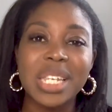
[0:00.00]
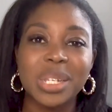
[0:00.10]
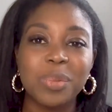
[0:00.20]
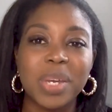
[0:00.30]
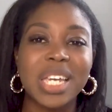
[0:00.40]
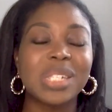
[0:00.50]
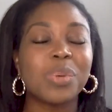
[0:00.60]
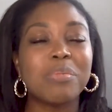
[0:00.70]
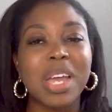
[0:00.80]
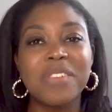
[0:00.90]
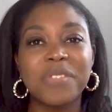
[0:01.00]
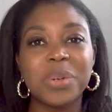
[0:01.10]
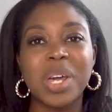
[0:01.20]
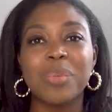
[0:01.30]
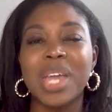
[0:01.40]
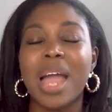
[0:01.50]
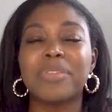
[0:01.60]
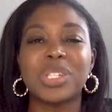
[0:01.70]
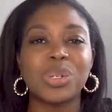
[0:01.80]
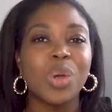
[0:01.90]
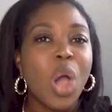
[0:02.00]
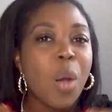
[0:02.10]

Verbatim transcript: SOPs, we may feel that we have to